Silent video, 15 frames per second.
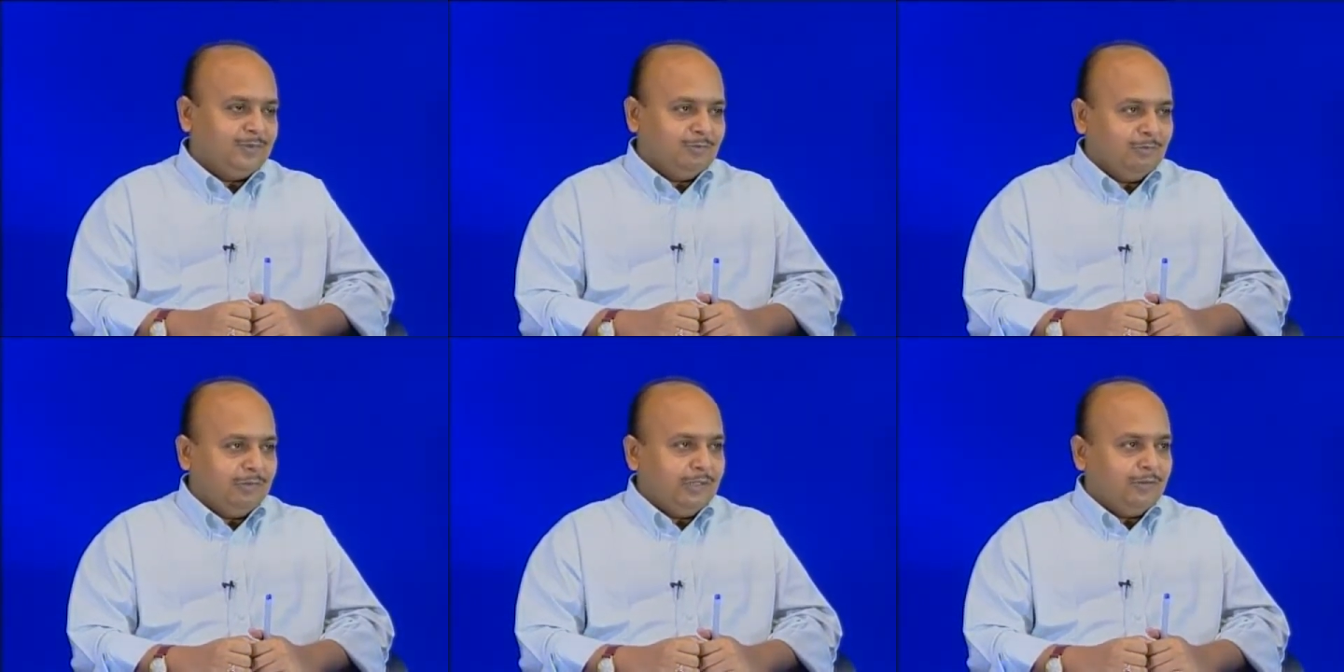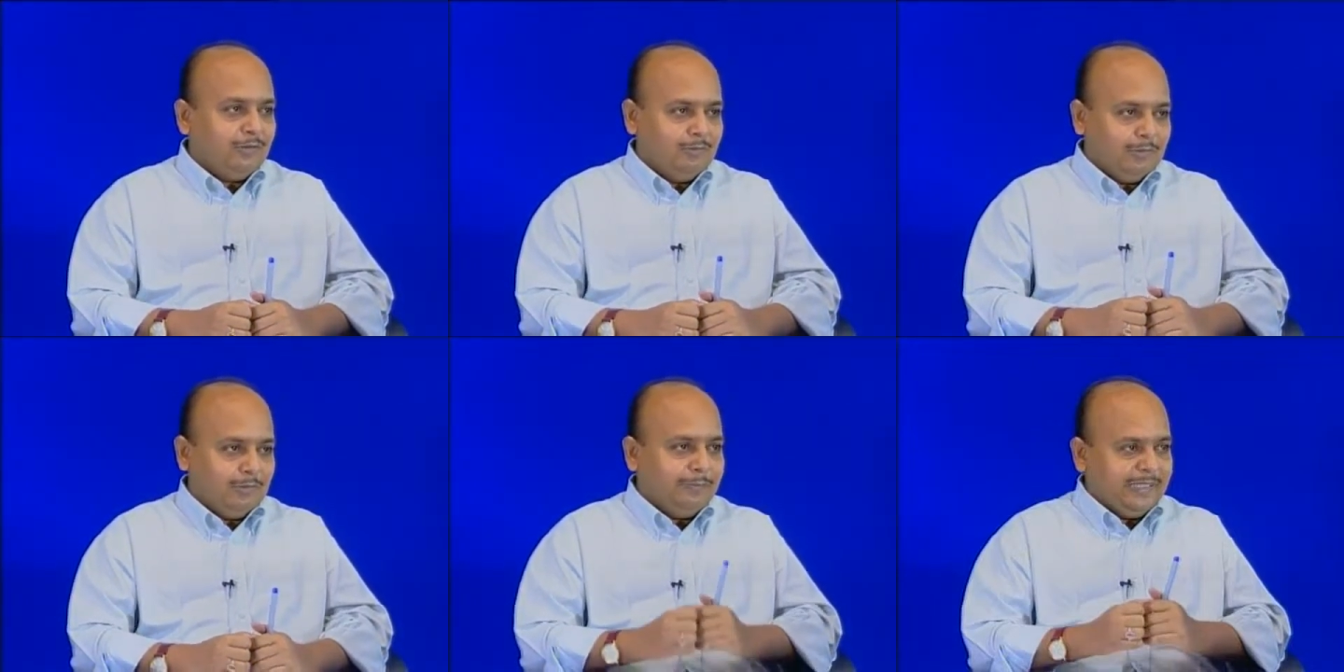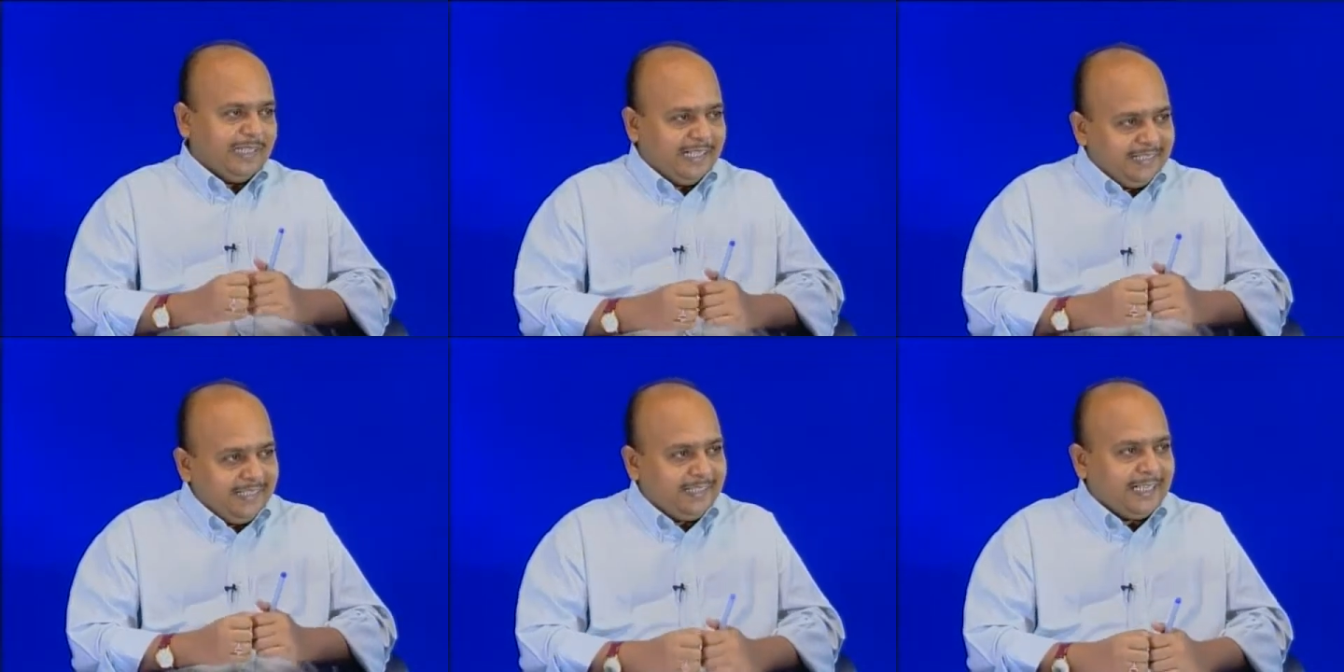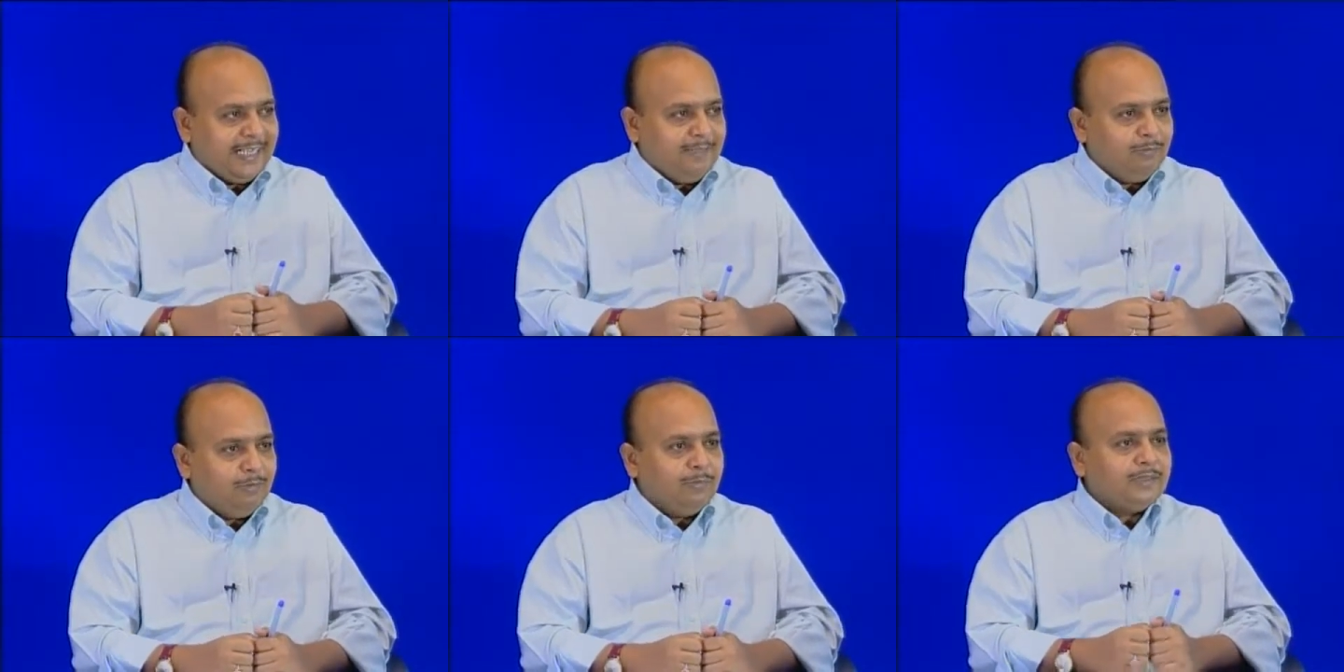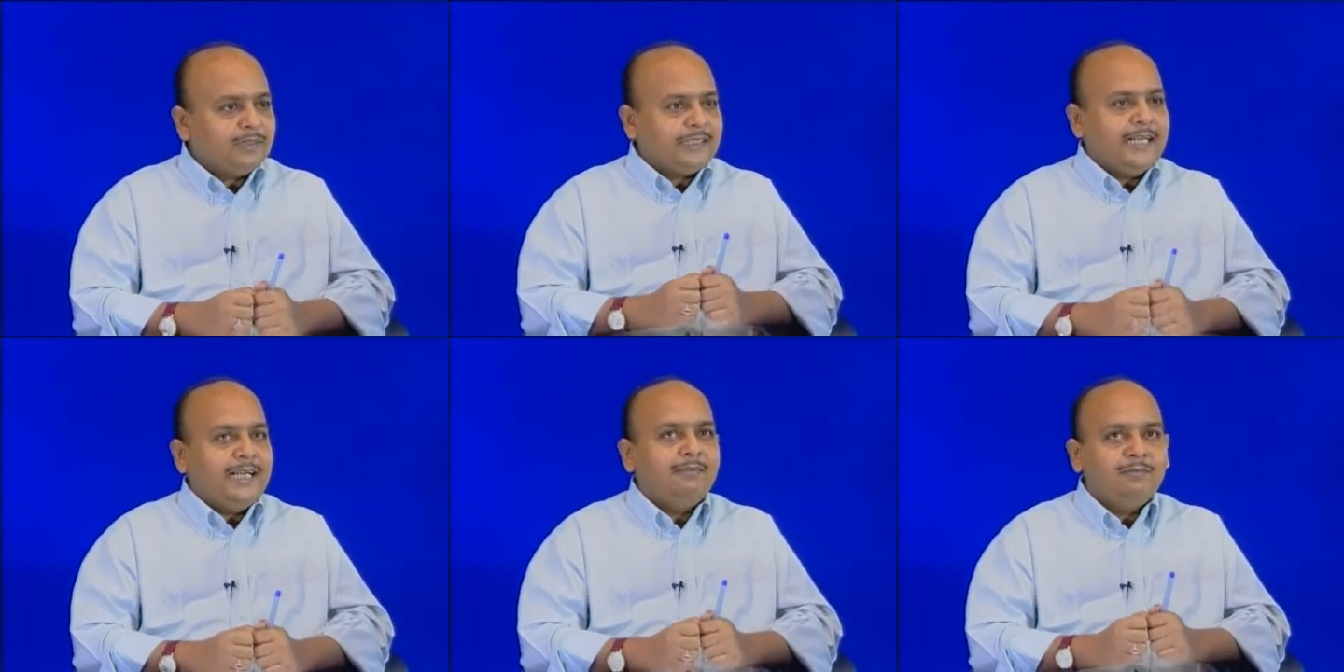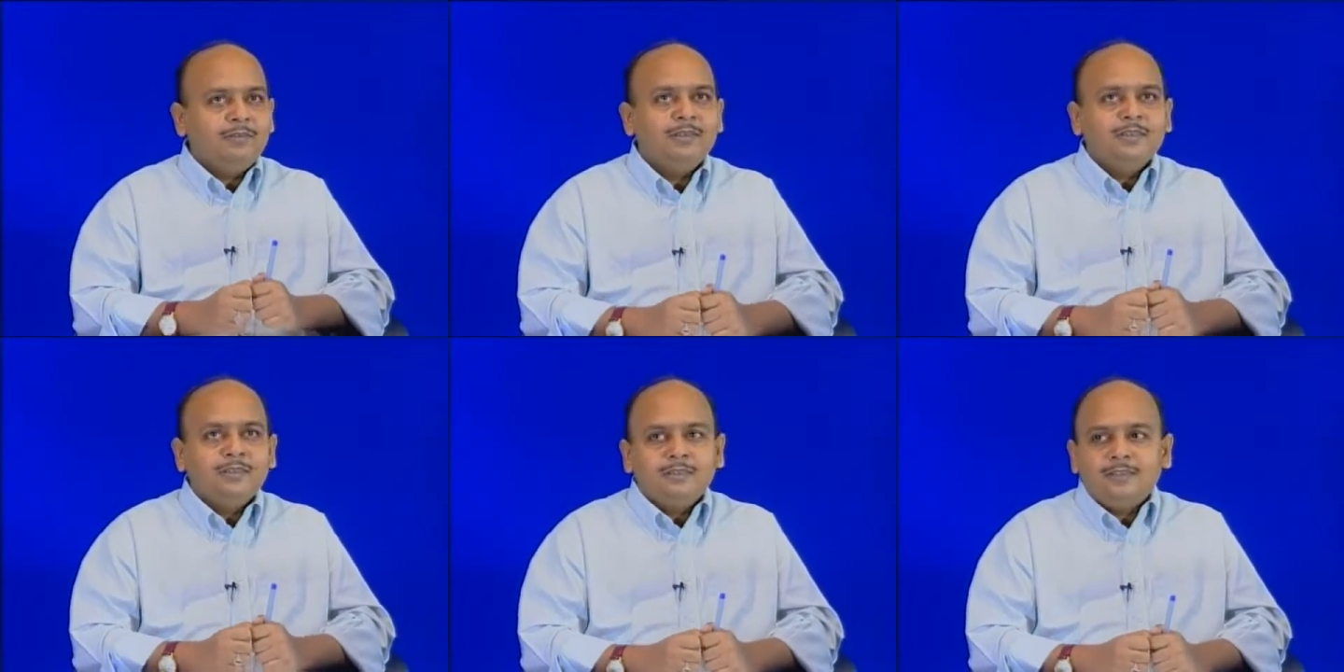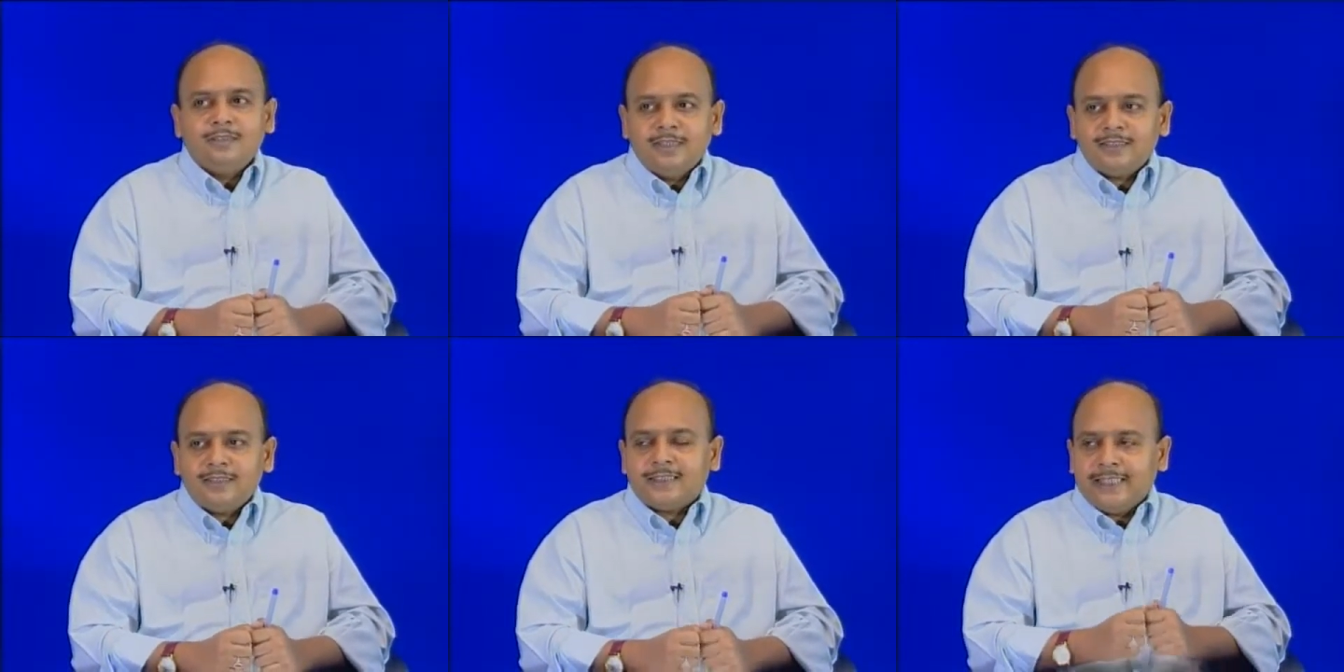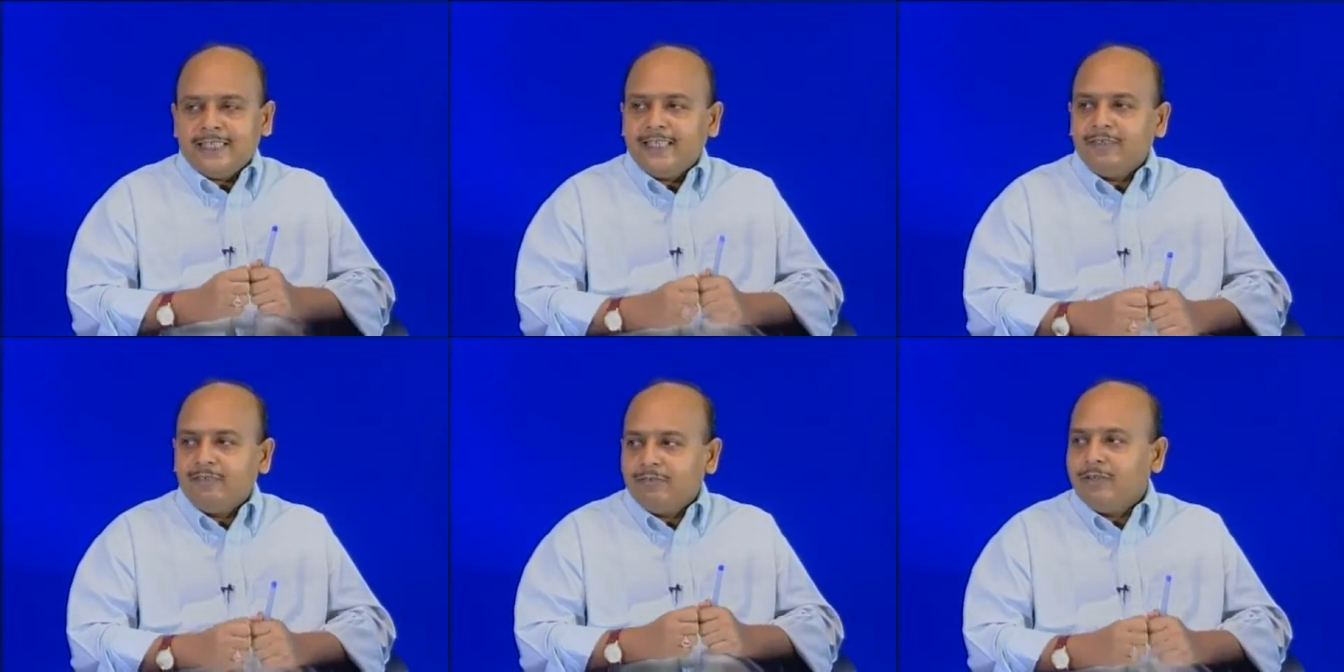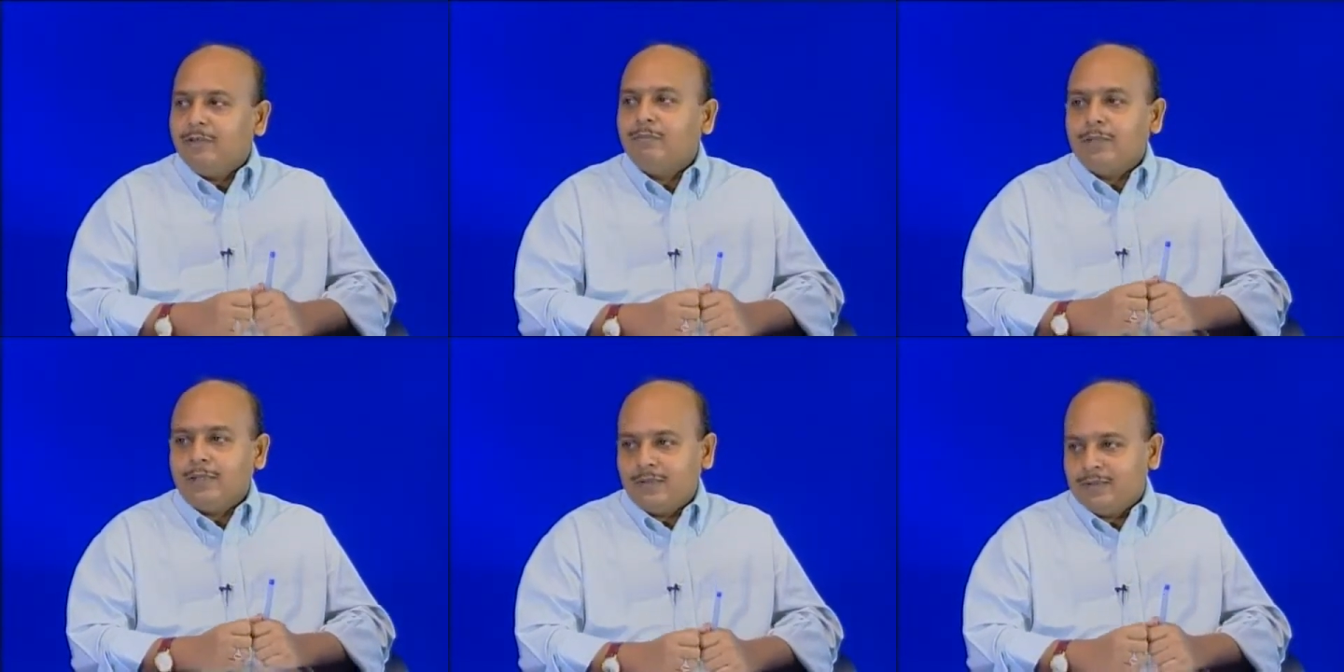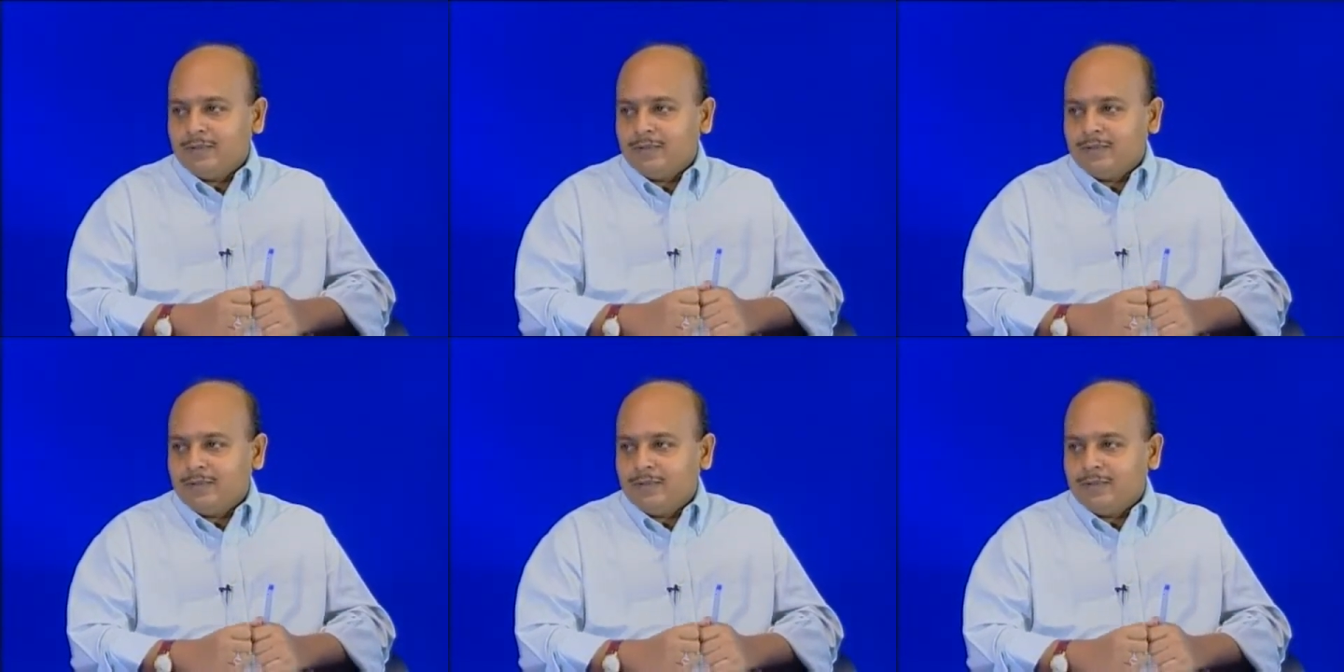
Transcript: I mean, any time you must have just enough number